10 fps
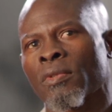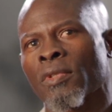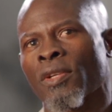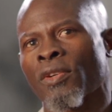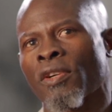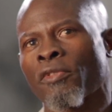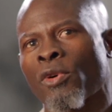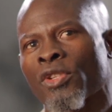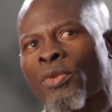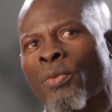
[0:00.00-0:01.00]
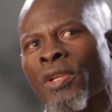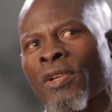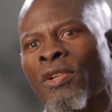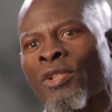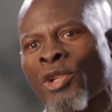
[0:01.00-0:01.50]
You know, of course, we
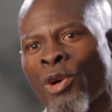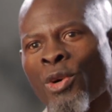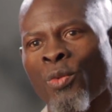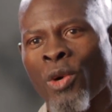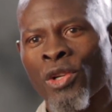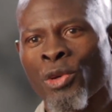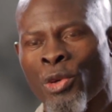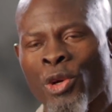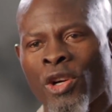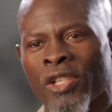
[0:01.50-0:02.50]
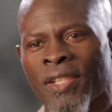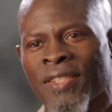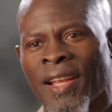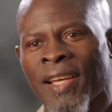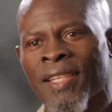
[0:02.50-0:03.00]
all know what New York
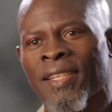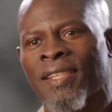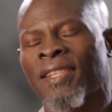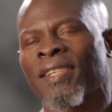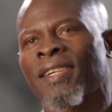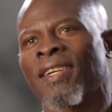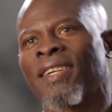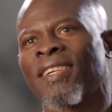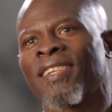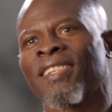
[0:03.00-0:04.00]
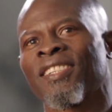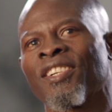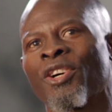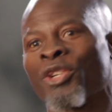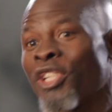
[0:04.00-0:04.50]
is like
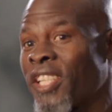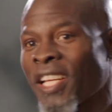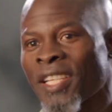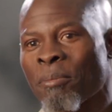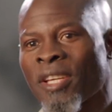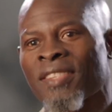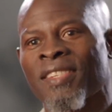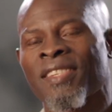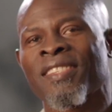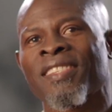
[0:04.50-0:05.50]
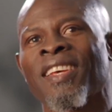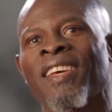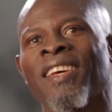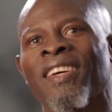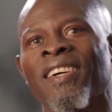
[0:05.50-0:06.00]
on a daily basis,
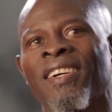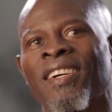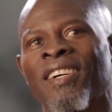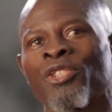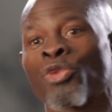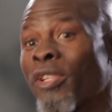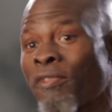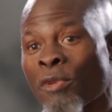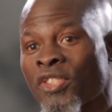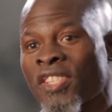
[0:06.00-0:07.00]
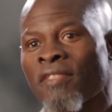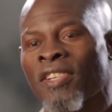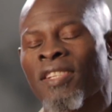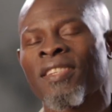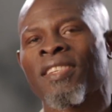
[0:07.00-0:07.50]

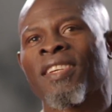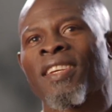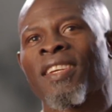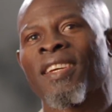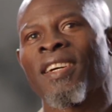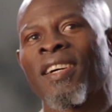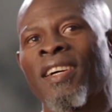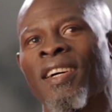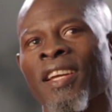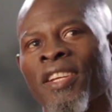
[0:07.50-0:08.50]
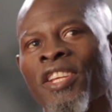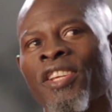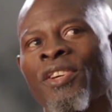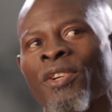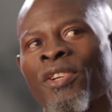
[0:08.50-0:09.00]
24/7, and
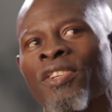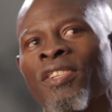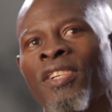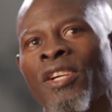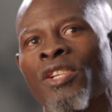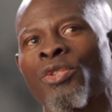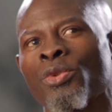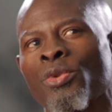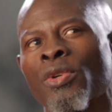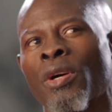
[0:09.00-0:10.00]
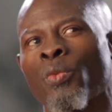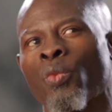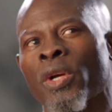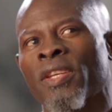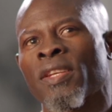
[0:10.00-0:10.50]
here to
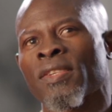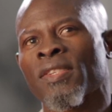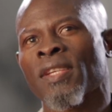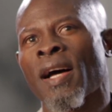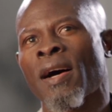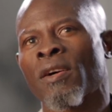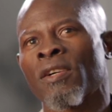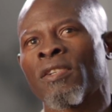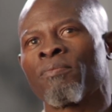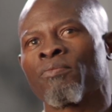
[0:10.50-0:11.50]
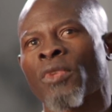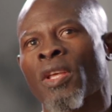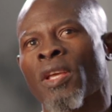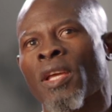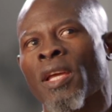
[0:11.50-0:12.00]
witness how
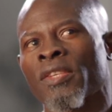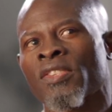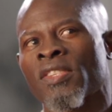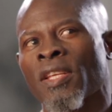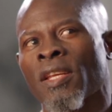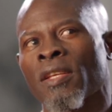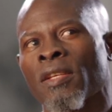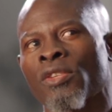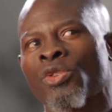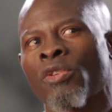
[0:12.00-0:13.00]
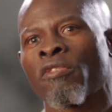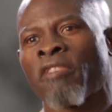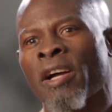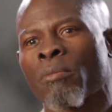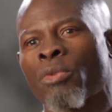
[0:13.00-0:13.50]
a city so
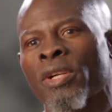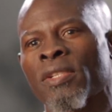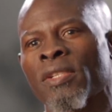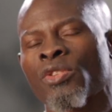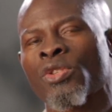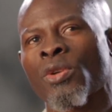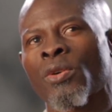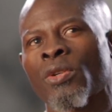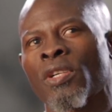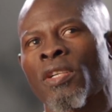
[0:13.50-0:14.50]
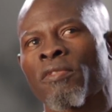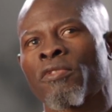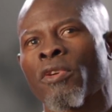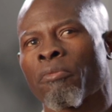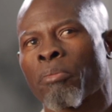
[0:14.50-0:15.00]
vibrant and so
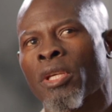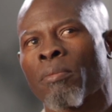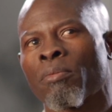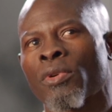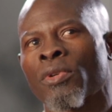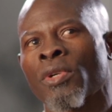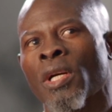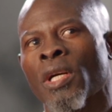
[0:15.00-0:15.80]
full of people